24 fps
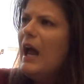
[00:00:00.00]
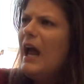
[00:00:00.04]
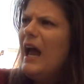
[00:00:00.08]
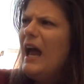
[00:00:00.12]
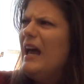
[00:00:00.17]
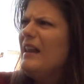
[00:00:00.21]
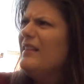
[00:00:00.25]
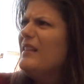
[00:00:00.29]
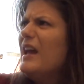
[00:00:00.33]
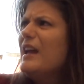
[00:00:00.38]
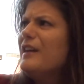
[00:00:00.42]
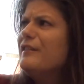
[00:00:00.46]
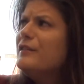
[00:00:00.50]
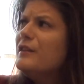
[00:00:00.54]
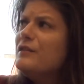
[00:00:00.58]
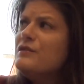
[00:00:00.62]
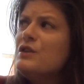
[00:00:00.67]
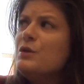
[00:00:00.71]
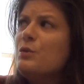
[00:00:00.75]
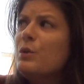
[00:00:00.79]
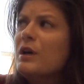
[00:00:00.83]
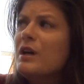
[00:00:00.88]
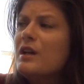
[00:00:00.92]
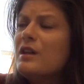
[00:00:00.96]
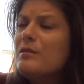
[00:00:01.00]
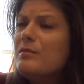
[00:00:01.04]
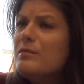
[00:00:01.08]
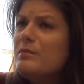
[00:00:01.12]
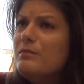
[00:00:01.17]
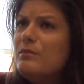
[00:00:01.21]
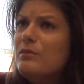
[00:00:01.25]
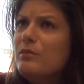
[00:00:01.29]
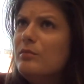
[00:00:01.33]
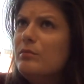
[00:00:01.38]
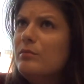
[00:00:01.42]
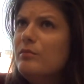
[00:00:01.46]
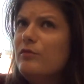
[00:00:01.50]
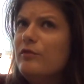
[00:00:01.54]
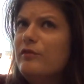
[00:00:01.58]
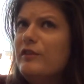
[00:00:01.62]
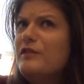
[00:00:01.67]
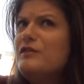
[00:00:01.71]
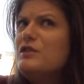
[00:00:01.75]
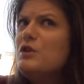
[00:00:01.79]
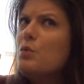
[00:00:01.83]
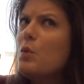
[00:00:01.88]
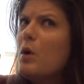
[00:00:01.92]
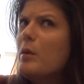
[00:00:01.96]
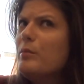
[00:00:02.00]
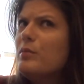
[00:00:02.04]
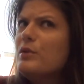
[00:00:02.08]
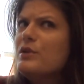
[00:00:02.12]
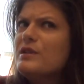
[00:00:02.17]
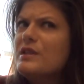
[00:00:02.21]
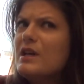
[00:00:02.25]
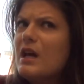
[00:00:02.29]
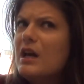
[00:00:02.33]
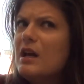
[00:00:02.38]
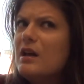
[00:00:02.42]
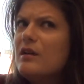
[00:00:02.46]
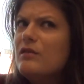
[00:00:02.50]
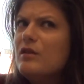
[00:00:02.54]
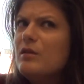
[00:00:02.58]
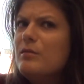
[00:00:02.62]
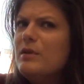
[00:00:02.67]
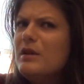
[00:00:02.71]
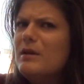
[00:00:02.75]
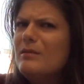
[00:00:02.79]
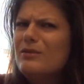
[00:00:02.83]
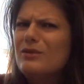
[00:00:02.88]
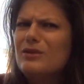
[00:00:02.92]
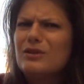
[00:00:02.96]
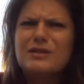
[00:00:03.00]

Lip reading: And like 51% of the people,